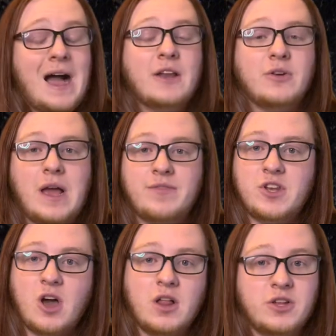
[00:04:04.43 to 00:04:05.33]
I don't have the
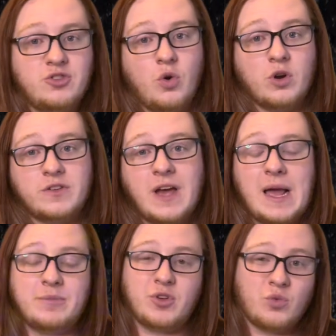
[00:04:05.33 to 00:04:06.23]
knowledge or
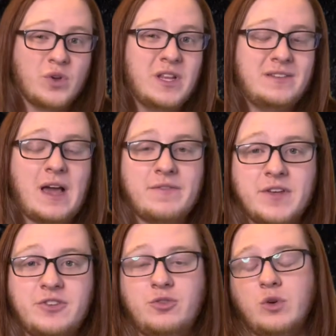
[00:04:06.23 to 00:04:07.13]
time to really dive
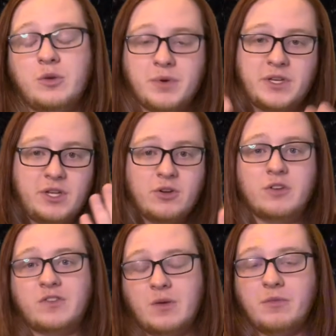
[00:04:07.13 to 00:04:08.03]
into it, but here
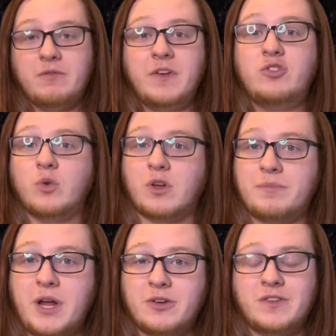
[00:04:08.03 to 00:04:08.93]
are some visual
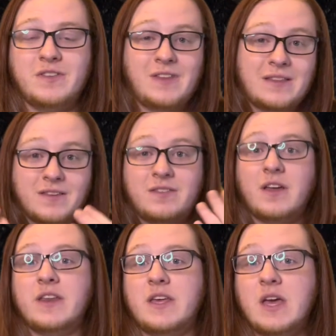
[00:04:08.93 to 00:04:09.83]
comparisons reasons that the
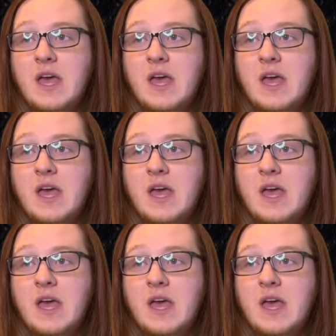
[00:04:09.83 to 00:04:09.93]
study